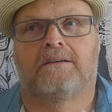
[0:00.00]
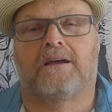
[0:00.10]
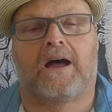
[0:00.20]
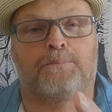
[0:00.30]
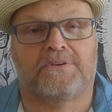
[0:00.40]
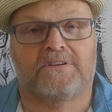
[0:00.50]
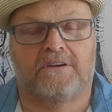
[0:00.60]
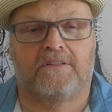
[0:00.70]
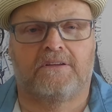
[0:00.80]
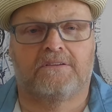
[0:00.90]
opposite
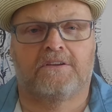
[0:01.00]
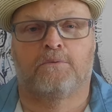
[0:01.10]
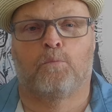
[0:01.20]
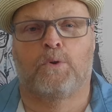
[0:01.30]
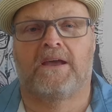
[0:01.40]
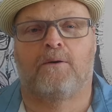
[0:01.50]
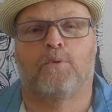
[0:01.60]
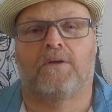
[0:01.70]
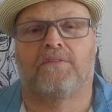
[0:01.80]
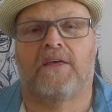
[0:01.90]
of this. We have
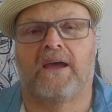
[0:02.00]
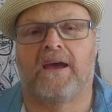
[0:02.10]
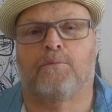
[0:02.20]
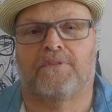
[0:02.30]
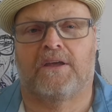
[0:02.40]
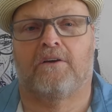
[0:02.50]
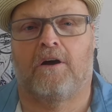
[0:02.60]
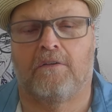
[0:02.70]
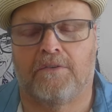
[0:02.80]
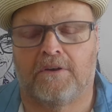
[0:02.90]
what they call